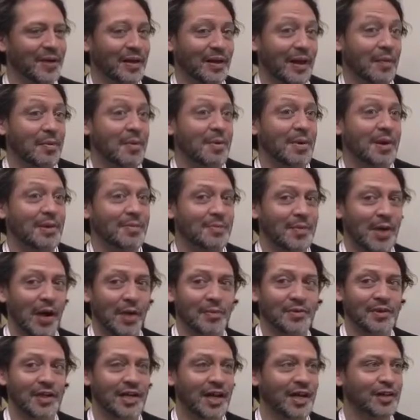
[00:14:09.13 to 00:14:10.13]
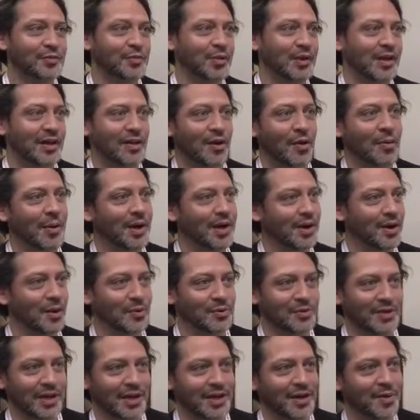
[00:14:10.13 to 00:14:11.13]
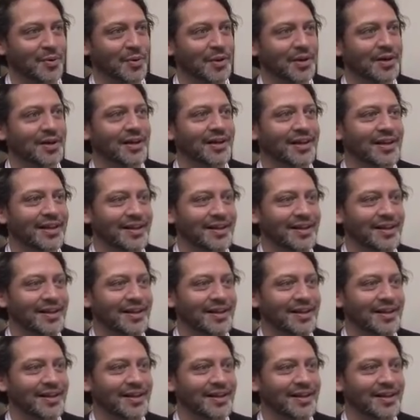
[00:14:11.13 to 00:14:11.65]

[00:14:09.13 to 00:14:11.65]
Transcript: everybody becomes an expert and nobody knows anyone.